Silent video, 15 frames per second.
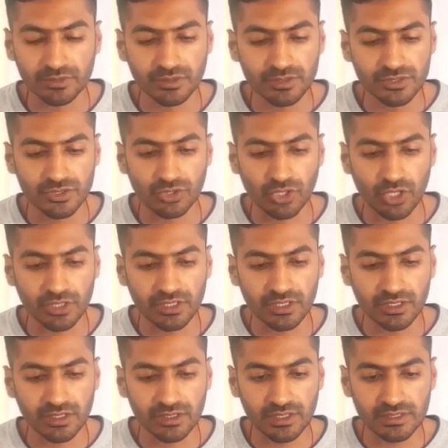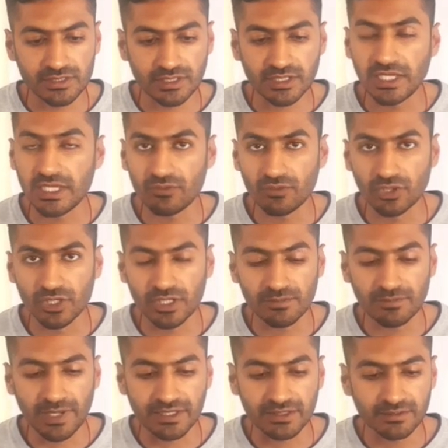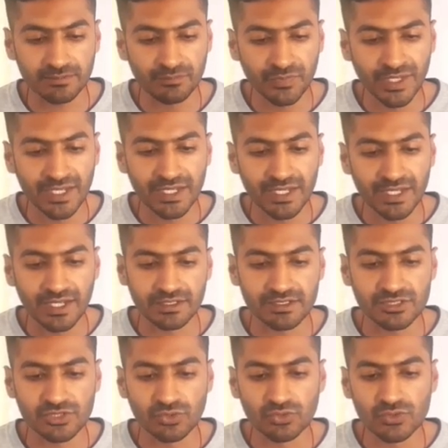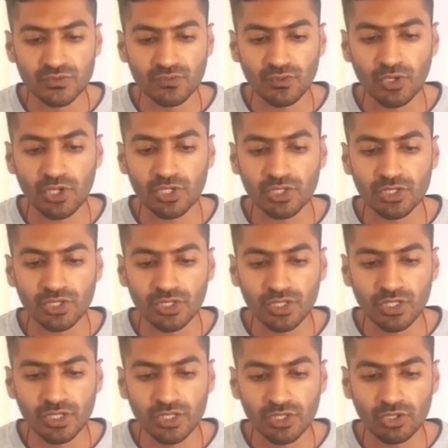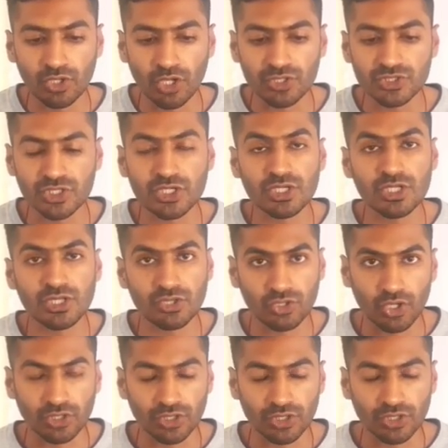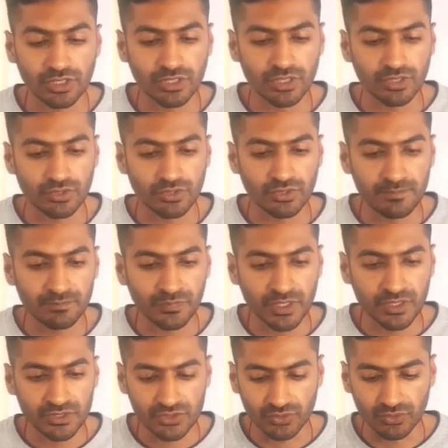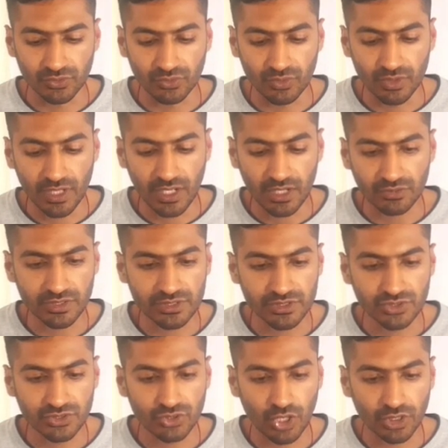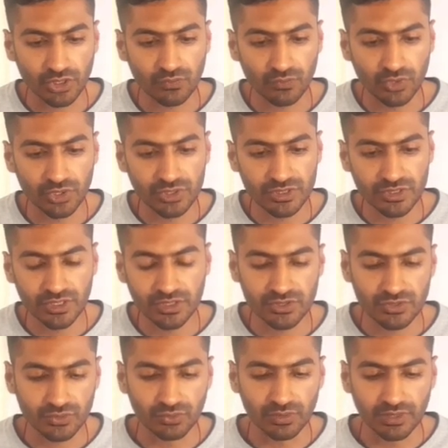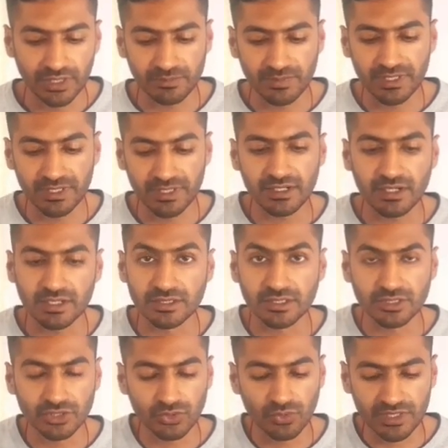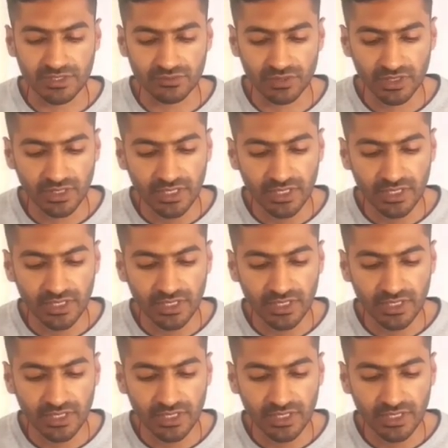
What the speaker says: So not is a keyword in Python, and it is used for logical not. Okay. So how this not works? So let me write other two as well.